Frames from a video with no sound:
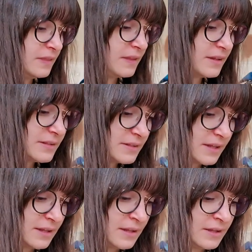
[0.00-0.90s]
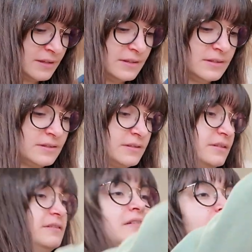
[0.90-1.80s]
This is
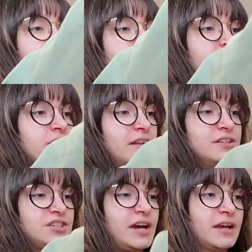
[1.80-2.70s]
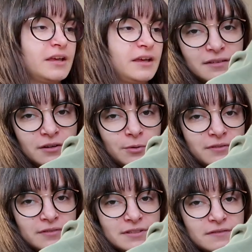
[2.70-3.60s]
another light jacket, the
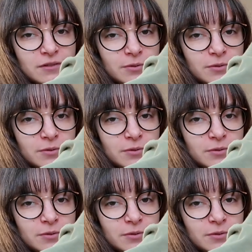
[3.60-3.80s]
equivalence of a